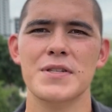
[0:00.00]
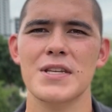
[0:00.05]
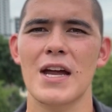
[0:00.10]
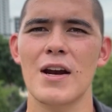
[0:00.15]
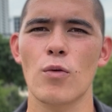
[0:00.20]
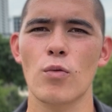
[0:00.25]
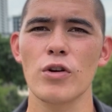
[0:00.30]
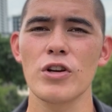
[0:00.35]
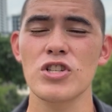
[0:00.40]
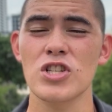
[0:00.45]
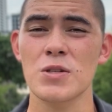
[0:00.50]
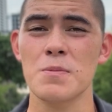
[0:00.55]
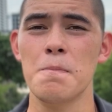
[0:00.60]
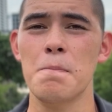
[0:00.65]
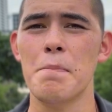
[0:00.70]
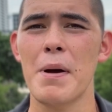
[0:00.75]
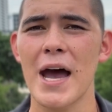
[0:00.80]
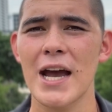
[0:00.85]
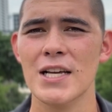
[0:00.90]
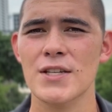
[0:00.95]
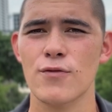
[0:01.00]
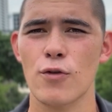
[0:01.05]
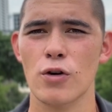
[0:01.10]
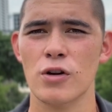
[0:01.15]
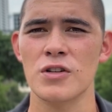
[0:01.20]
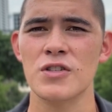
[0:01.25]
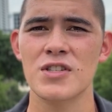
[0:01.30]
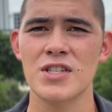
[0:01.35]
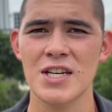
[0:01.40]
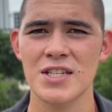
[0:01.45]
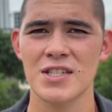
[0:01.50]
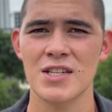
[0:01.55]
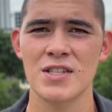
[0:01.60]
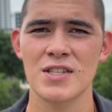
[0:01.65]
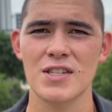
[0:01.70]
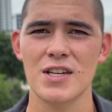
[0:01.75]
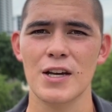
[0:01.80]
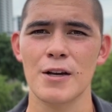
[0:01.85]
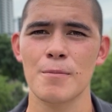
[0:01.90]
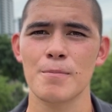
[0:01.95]
that it really just begs for
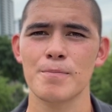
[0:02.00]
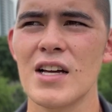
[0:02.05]
consistency.